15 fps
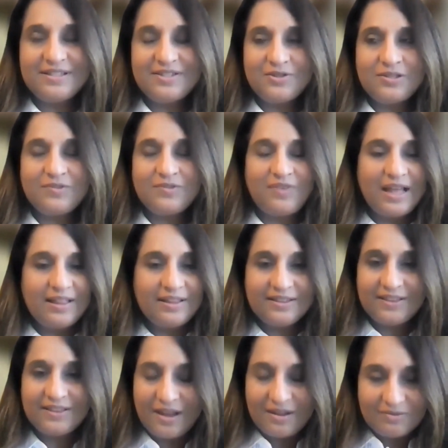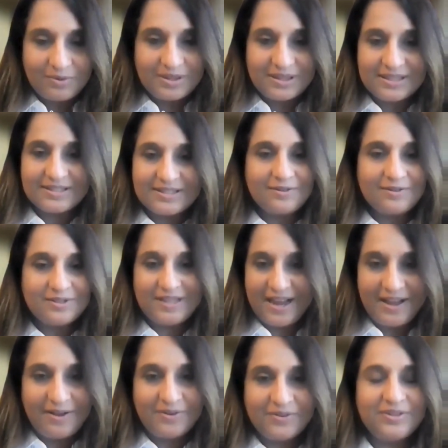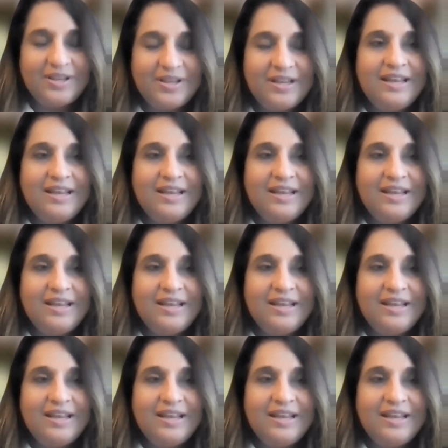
just fell in love with this little town.